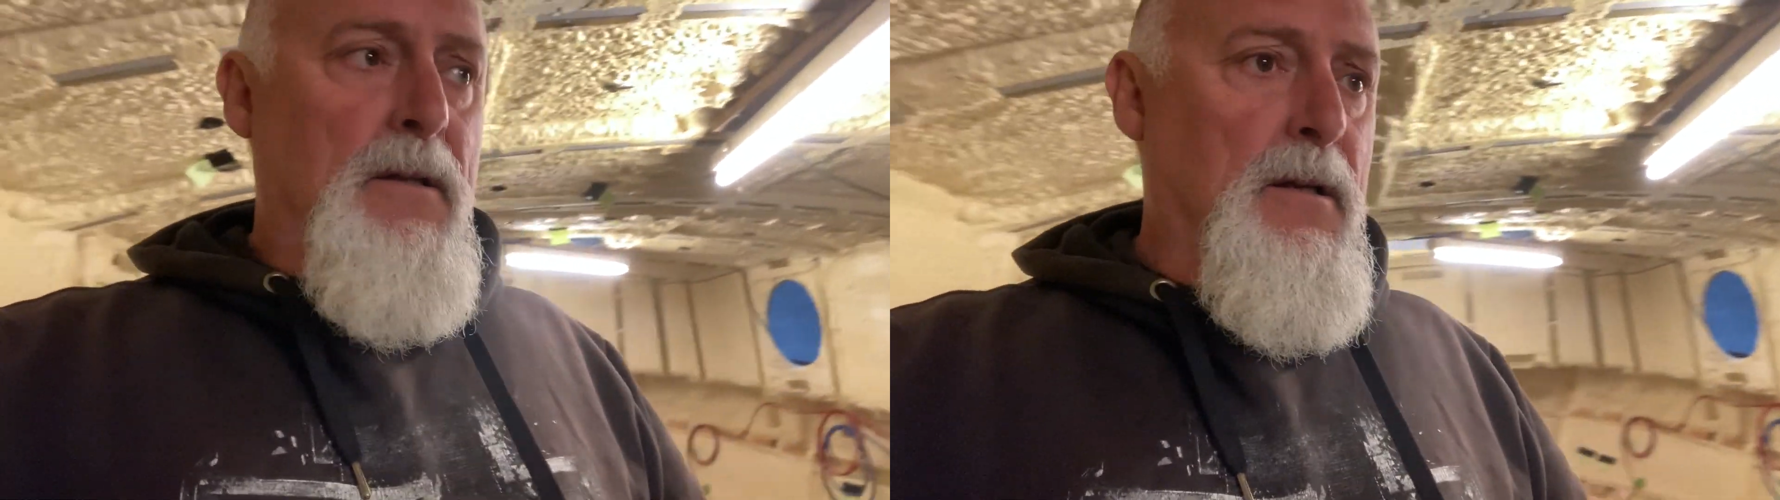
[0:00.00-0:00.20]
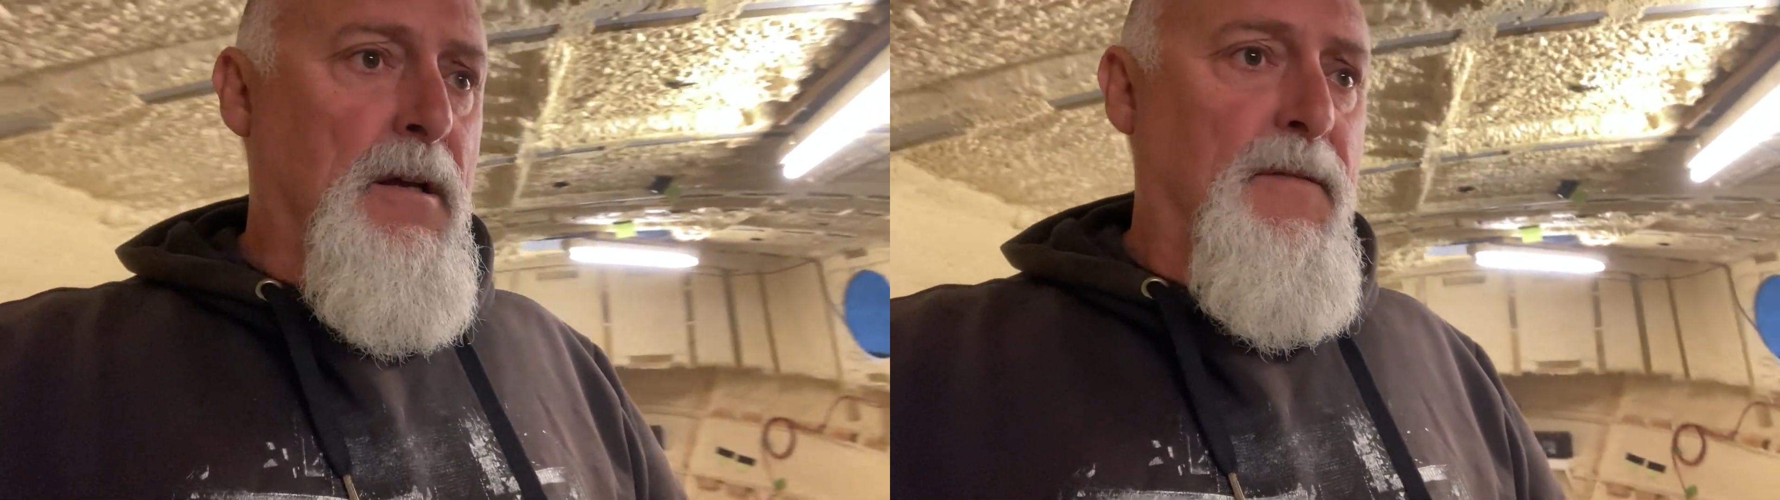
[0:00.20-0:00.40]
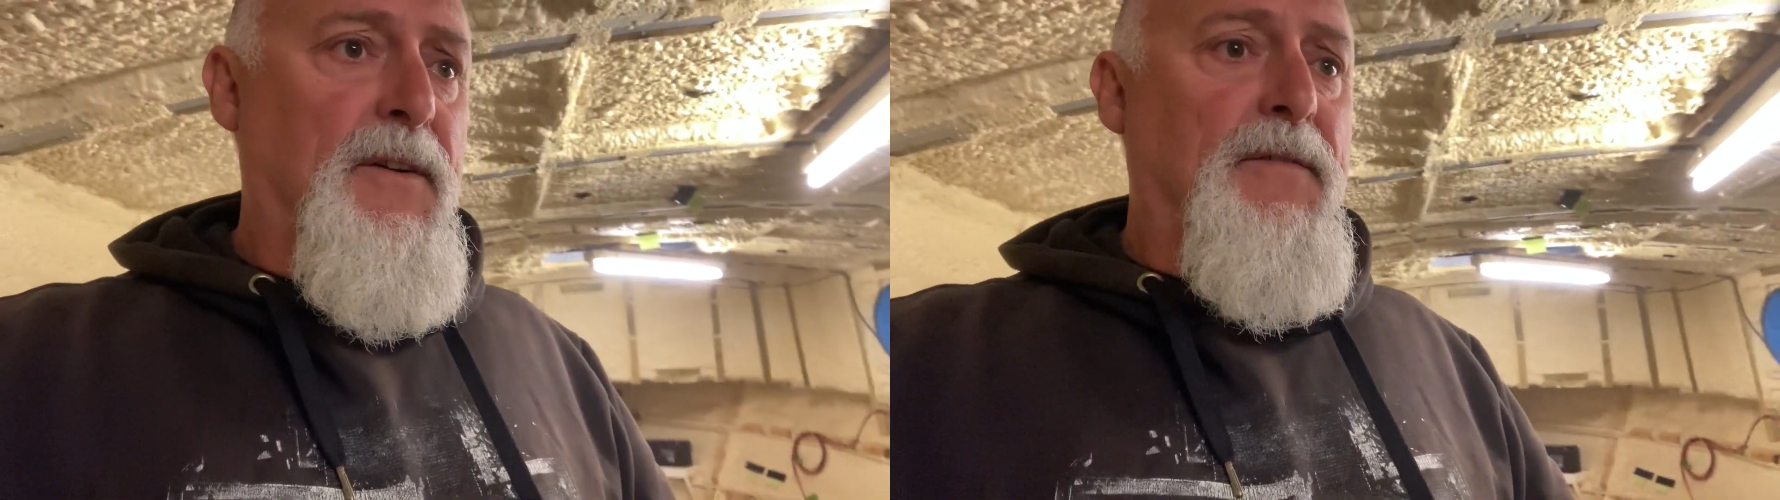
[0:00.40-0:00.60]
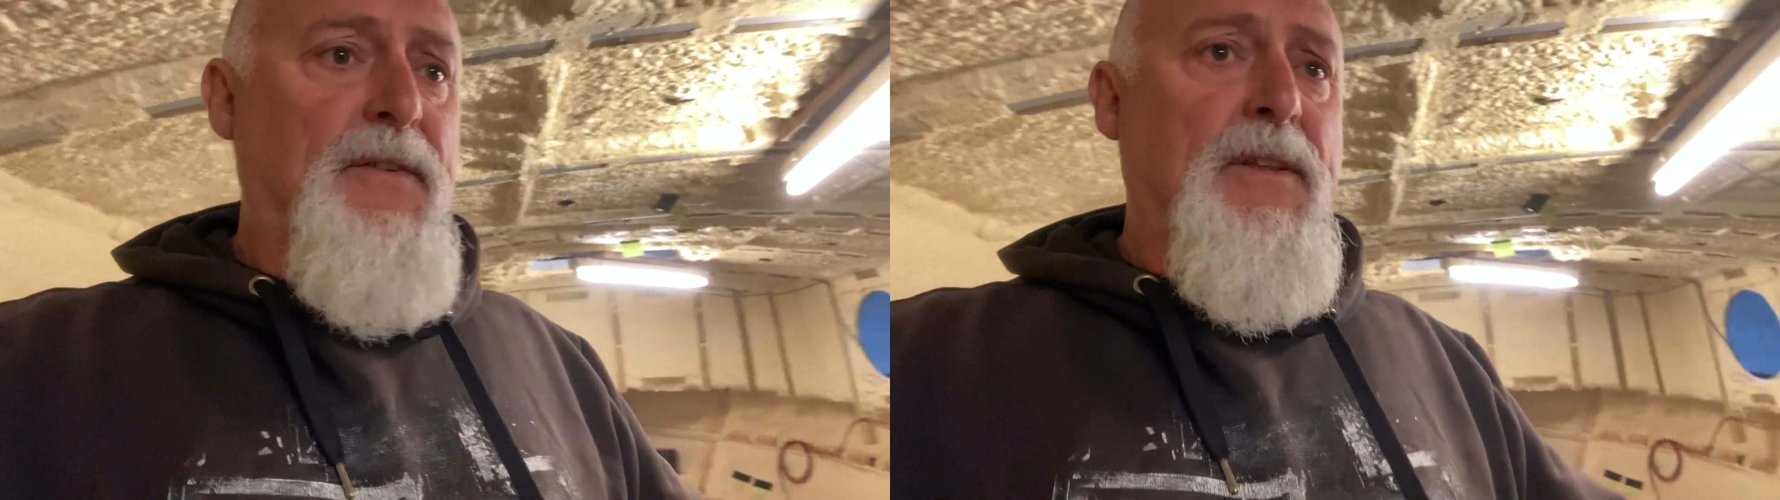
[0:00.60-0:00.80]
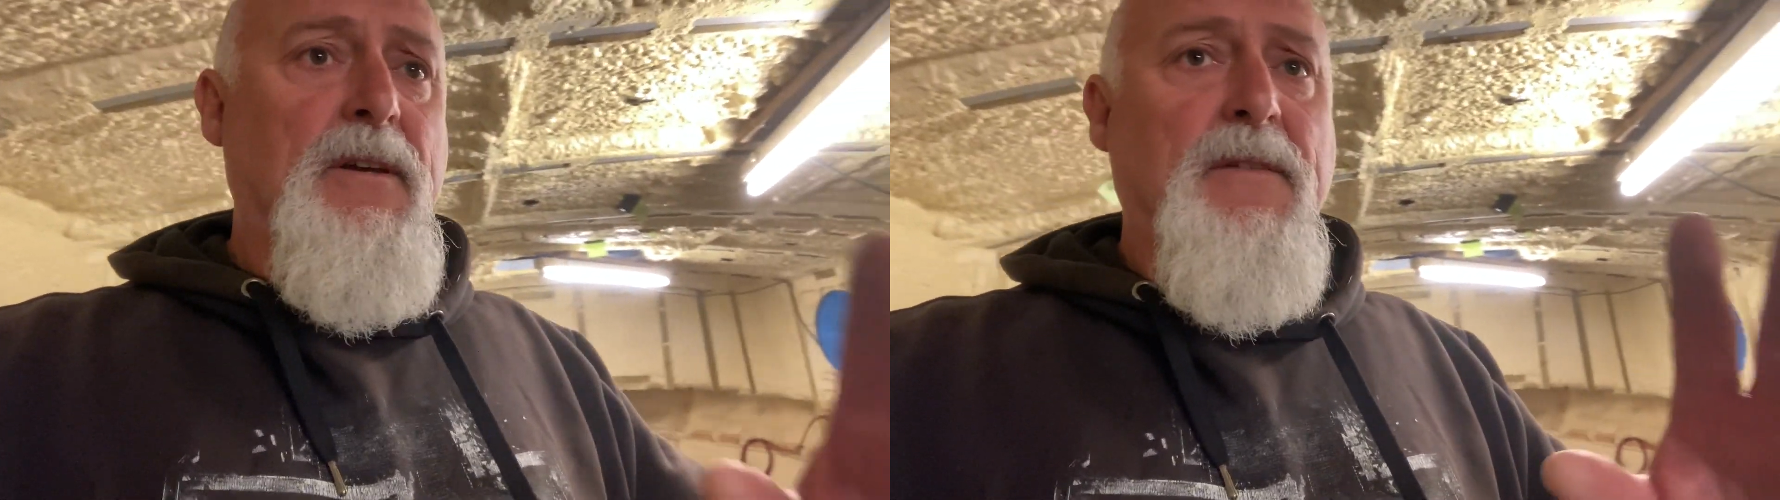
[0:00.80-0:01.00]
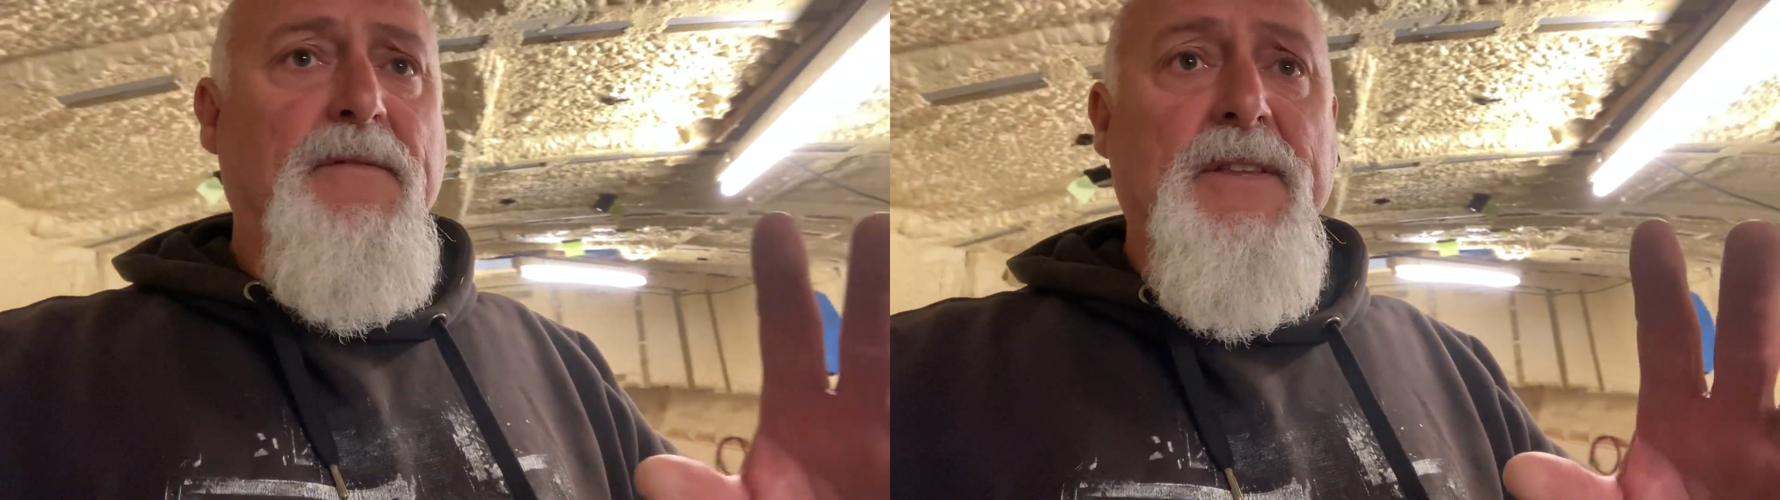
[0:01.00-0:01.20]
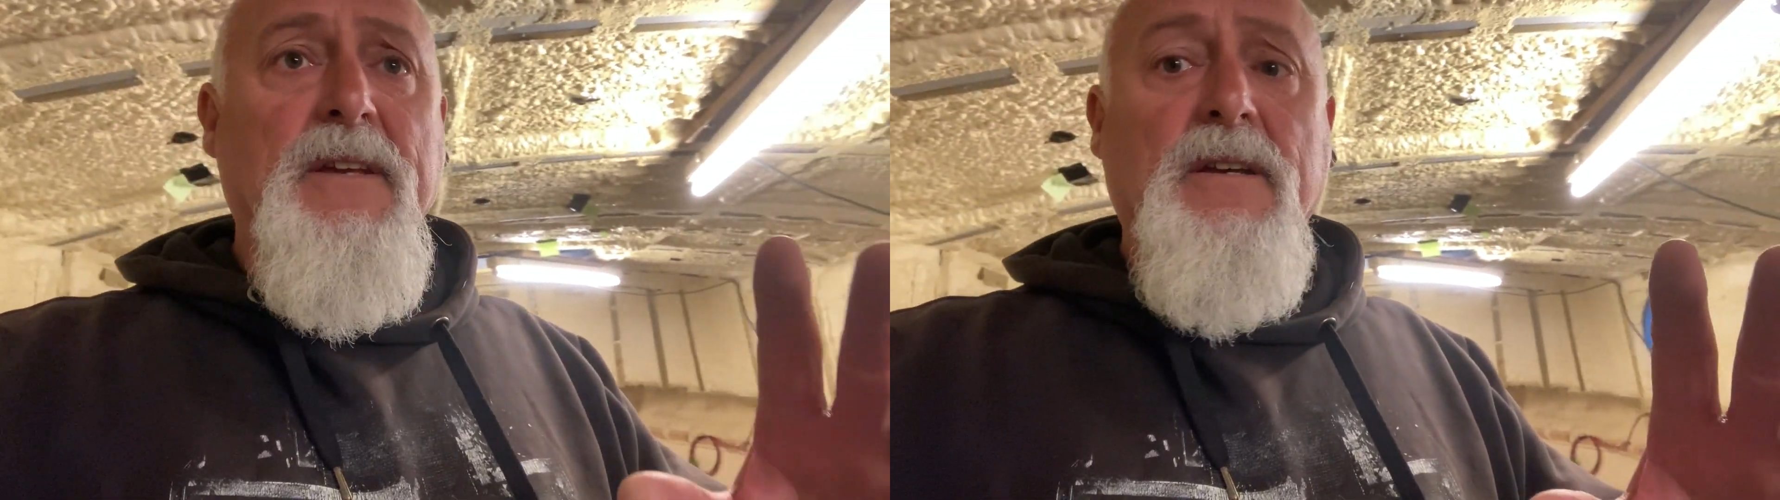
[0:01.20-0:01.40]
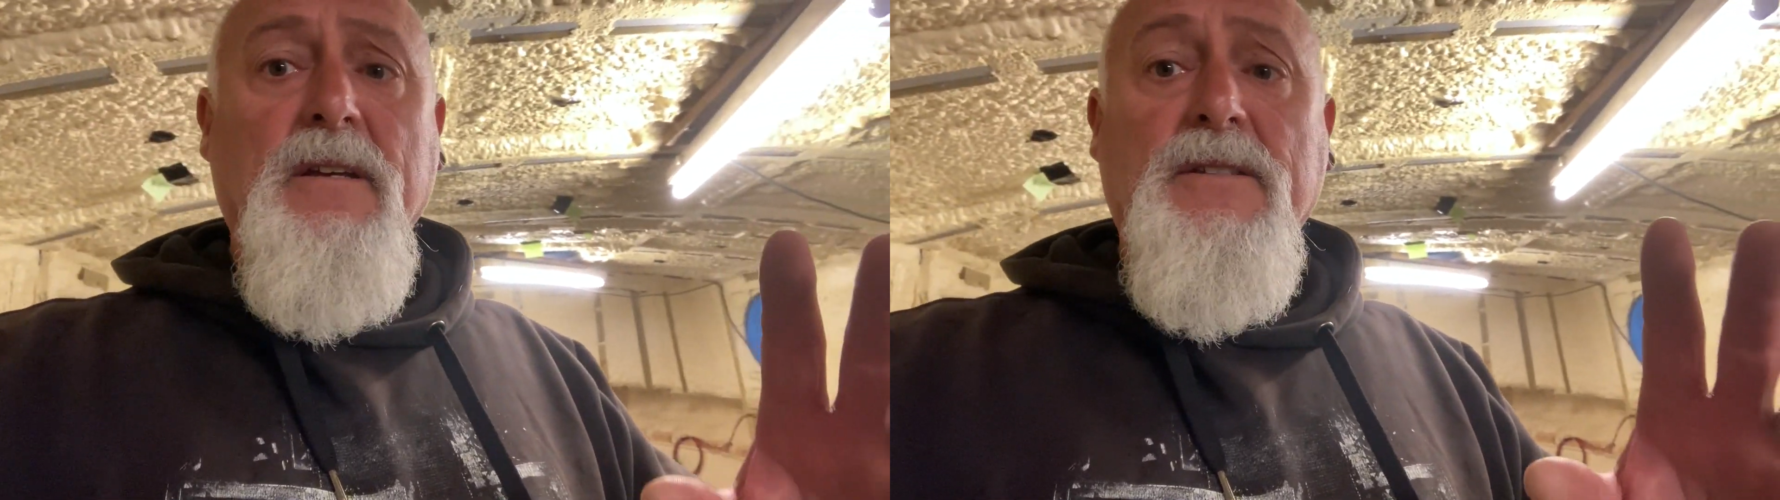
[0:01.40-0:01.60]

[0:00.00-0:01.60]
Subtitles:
the